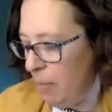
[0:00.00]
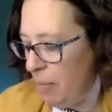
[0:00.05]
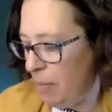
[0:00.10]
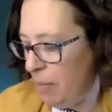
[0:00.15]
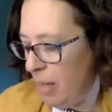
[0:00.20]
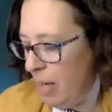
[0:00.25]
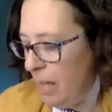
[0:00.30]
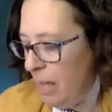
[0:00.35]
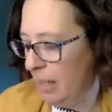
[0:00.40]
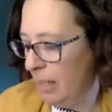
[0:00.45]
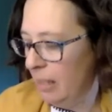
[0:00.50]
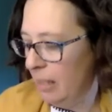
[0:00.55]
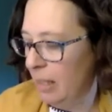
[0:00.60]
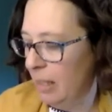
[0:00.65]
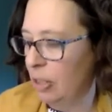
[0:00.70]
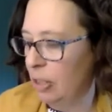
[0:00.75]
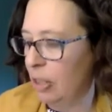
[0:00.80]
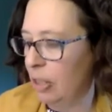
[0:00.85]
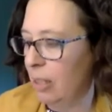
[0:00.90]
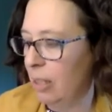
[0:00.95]
but the next
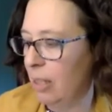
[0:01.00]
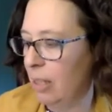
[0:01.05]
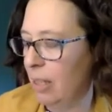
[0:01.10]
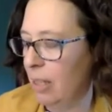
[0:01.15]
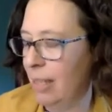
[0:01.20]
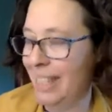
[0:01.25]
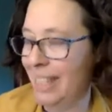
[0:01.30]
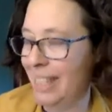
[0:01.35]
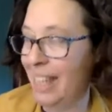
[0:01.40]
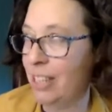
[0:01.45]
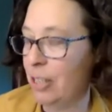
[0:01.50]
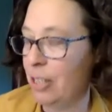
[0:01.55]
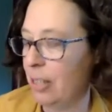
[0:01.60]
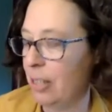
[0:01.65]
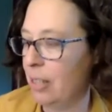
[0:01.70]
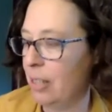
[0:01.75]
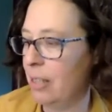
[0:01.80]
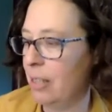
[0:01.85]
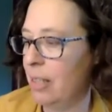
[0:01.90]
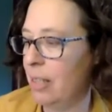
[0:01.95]

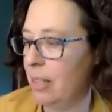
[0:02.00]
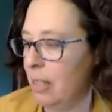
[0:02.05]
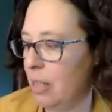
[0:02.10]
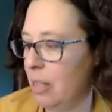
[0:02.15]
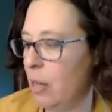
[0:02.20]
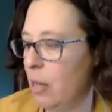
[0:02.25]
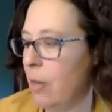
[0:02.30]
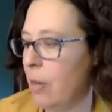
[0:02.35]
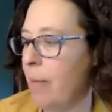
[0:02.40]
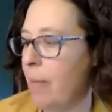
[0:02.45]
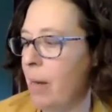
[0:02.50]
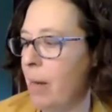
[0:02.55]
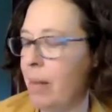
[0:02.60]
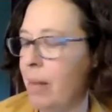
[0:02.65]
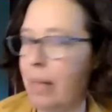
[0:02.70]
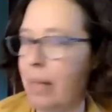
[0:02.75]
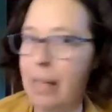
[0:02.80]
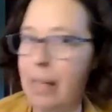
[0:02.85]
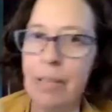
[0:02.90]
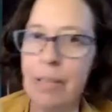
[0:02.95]
section says a note about
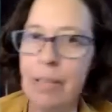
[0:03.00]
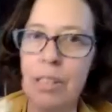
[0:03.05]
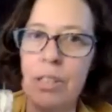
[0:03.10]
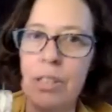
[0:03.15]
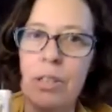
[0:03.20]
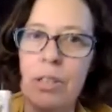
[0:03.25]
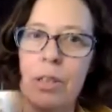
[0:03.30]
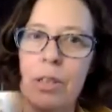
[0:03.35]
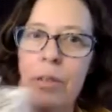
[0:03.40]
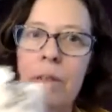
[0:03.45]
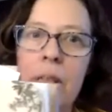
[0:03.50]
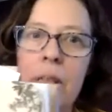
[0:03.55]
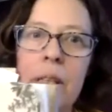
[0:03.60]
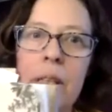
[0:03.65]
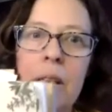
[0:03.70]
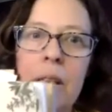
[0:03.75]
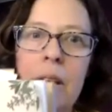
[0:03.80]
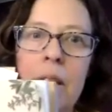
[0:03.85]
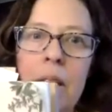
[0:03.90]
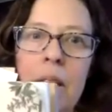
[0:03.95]
language. So
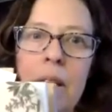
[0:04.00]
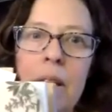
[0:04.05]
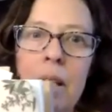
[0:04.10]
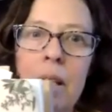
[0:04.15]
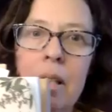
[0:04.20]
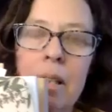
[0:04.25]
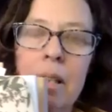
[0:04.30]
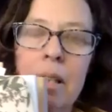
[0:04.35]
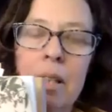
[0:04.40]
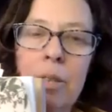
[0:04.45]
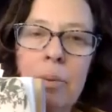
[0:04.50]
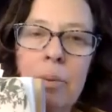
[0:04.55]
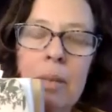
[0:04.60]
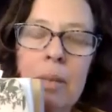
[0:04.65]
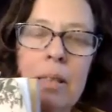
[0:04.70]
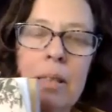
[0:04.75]
this